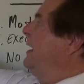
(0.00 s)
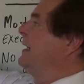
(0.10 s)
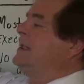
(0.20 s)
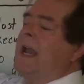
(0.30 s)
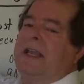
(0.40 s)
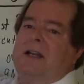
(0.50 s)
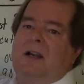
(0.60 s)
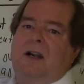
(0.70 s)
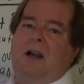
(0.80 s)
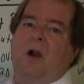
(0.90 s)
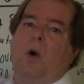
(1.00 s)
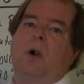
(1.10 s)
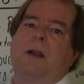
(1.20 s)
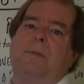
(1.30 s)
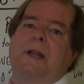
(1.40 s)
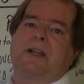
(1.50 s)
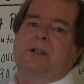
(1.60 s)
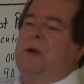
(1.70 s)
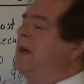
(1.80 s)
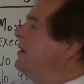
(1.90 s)
executor or an
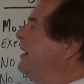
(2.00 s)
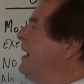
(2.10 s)
administrator.